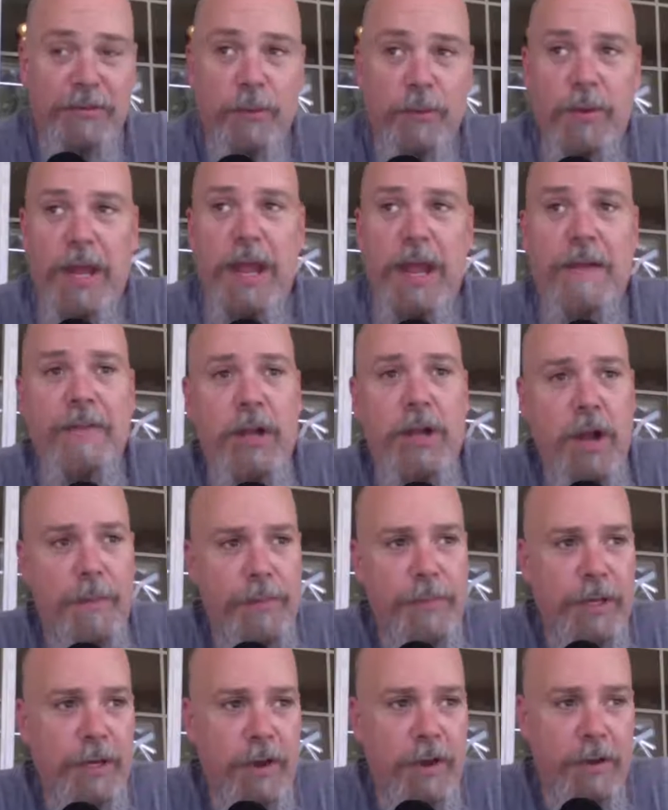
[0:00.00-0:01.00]
So, we have a
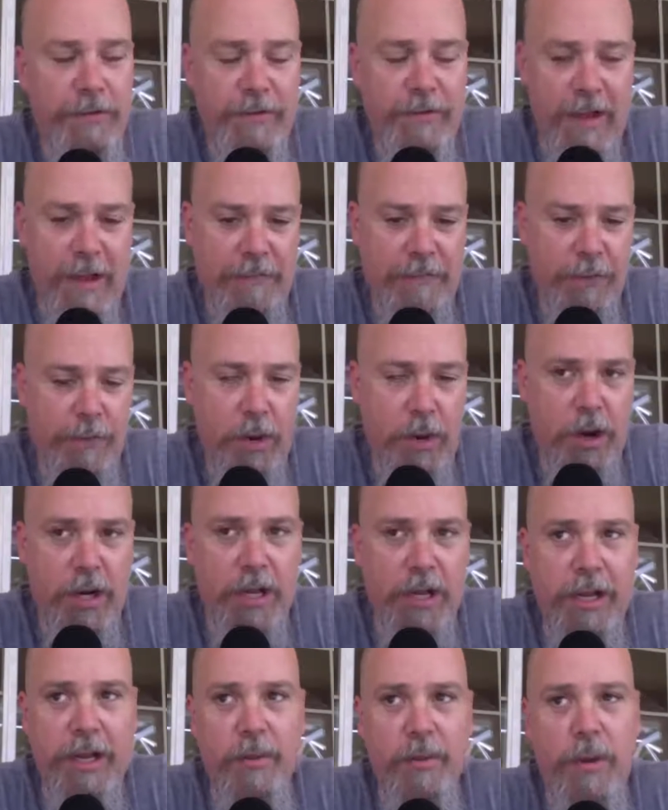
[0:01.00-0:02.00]
company called Stafford
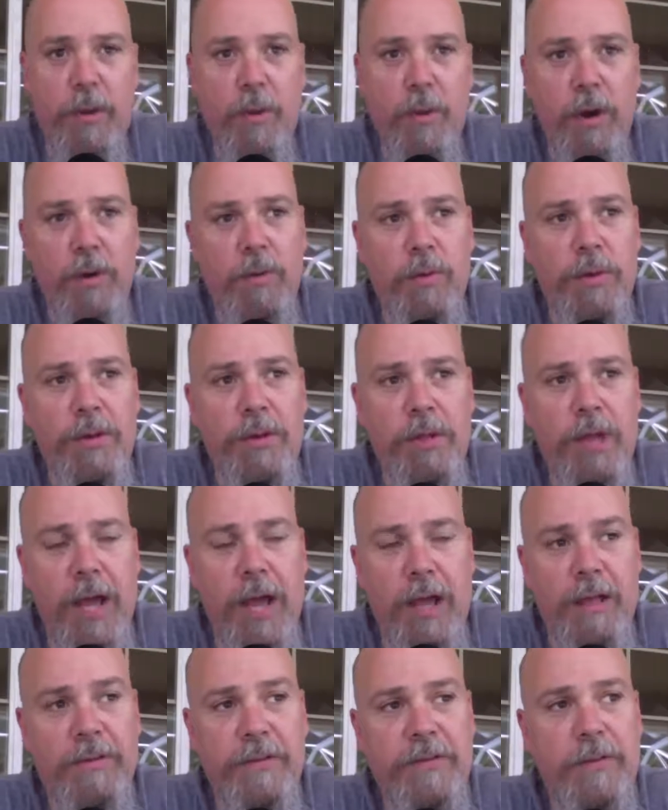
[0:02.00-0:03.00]
Marketing. We work with
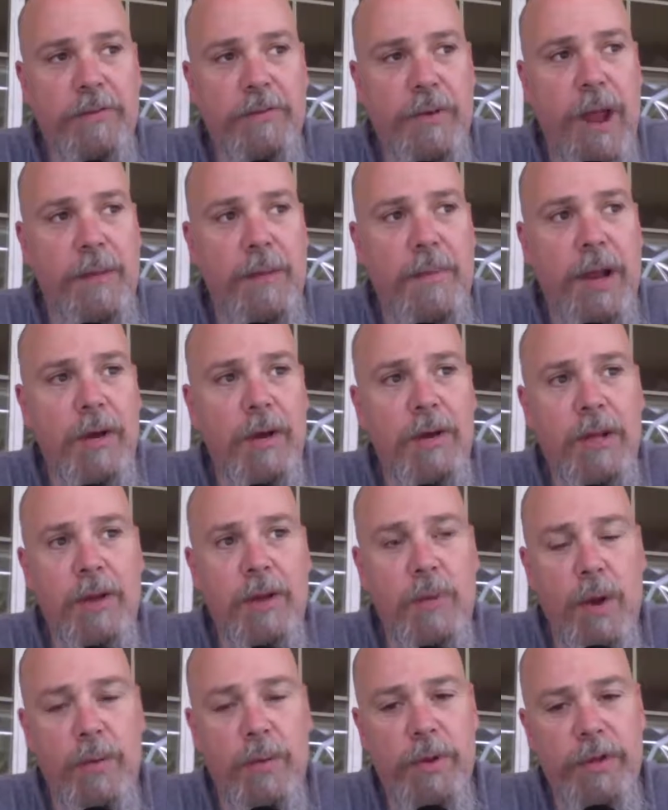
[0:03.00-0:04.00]
clients, and primarily
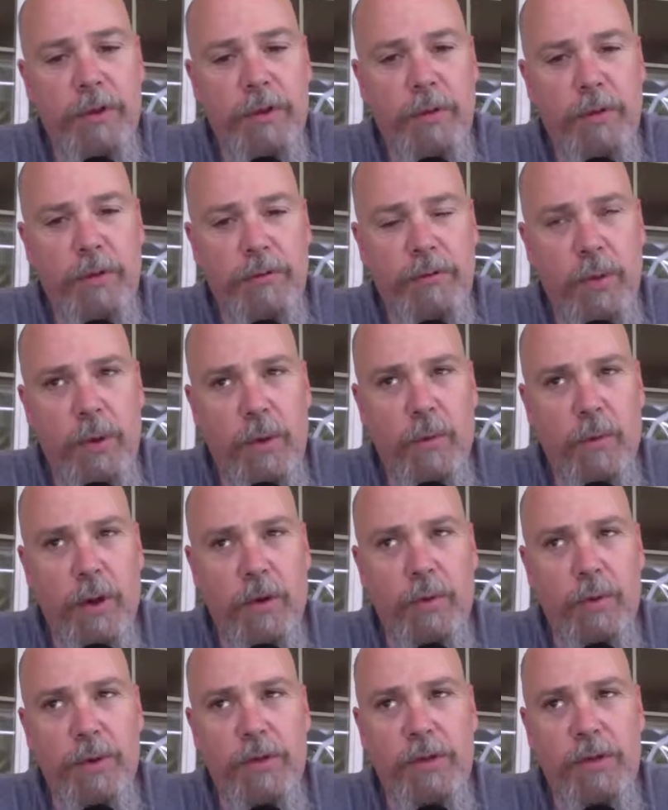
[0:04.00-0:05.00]
what we do is we work
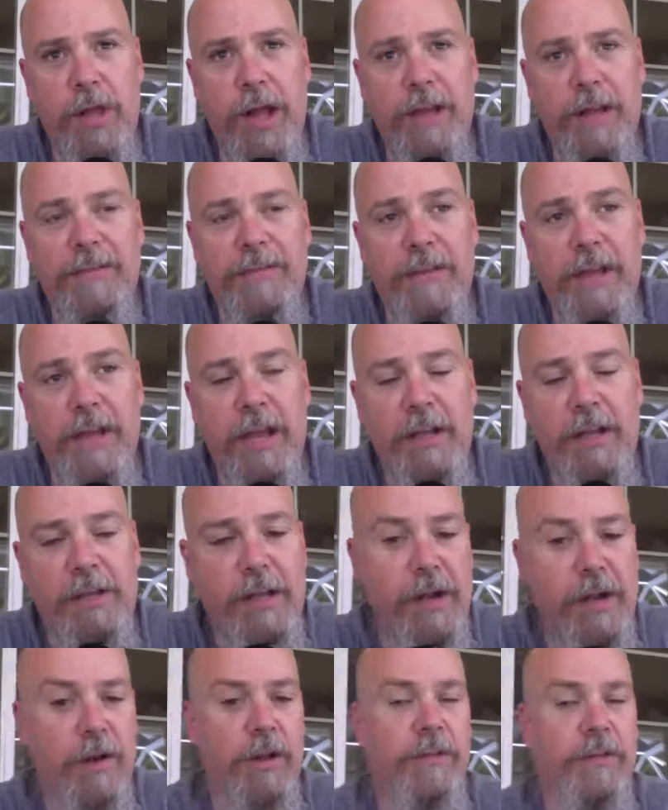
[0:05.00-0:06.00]
with clients to get
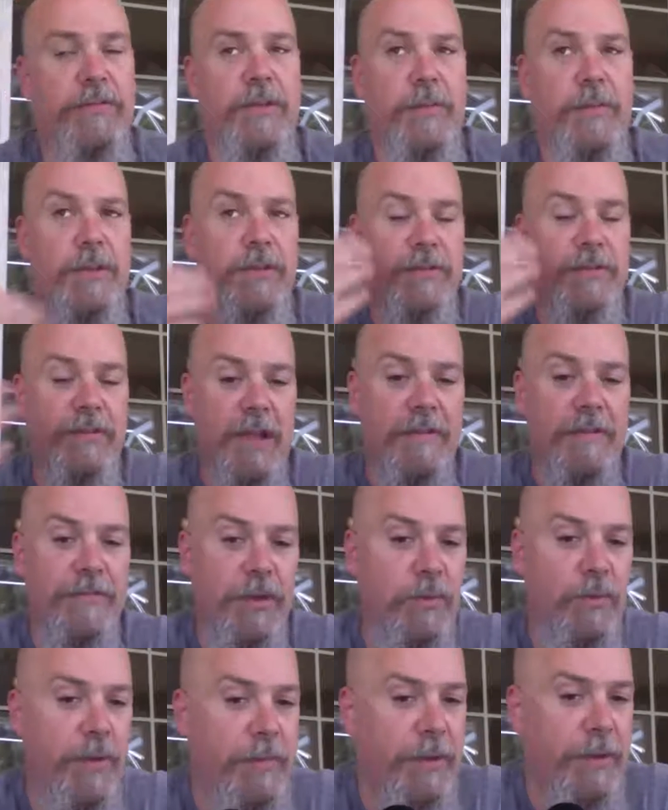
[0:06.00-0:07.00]
clear on some of the stuff that
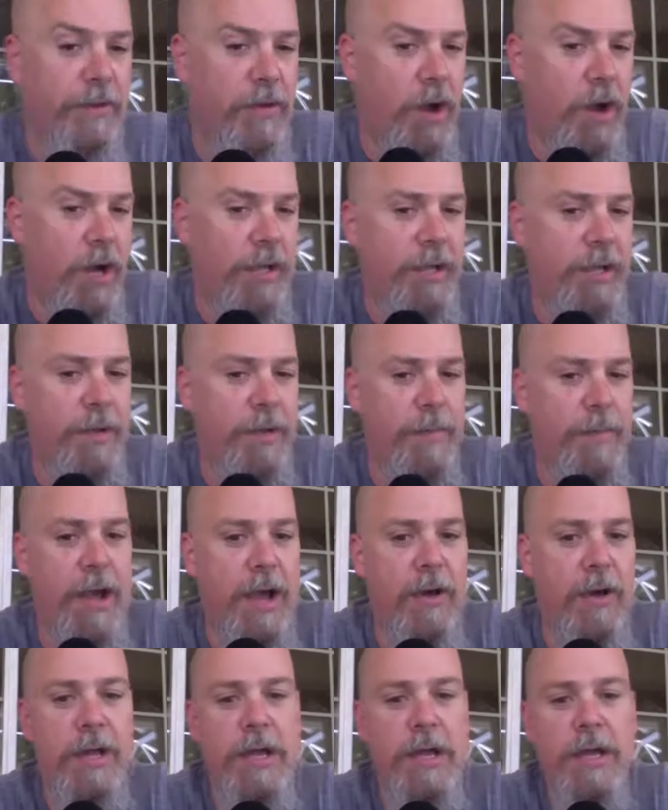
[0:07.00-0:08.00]
we've been talking about.